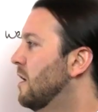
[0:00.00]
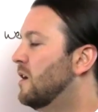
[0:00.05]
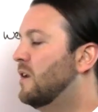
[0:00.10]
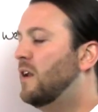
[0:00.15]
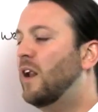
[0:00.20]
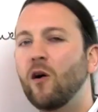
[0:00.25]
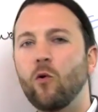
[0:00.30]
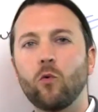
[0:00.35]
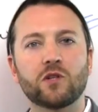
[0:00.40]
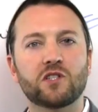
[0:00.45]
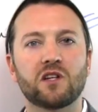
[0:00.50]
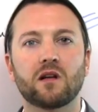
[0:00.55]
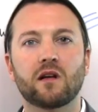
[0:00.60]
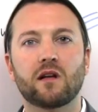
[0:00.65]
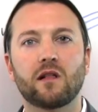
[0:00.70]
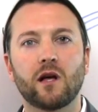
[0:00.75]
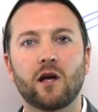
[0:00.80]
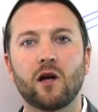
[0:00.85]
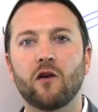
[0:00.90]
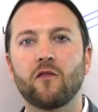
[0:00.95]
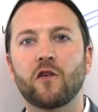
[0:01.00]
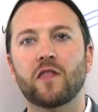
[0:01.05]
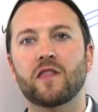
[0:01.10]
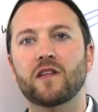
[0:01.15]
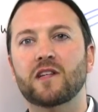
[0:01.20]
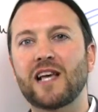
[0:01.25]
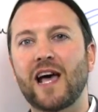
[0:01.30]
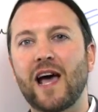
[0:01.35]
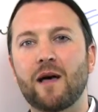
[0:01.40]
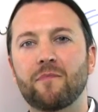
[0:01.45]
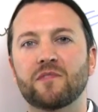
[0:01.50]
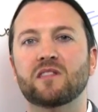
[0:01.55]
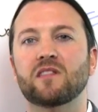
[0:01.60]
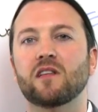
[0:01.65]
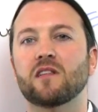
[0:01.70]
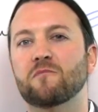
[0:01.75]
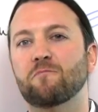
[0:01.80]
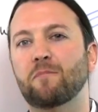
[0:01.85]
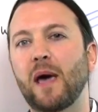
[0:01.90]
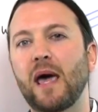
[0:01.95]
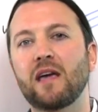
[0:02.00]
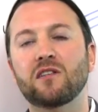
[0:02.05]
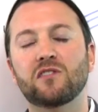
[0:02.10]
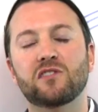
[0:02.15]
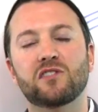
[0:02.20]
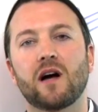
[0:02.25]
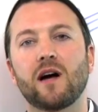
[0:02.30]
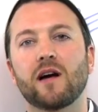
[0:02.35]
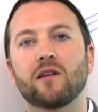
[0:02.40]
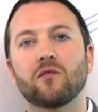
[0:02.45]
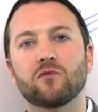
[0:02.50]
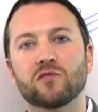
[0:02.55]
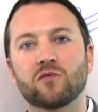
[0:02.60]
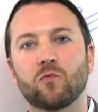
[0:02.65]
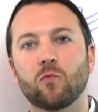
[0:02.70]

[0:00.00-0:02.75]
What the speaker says: Now I want you to click over to the tab that says page titles.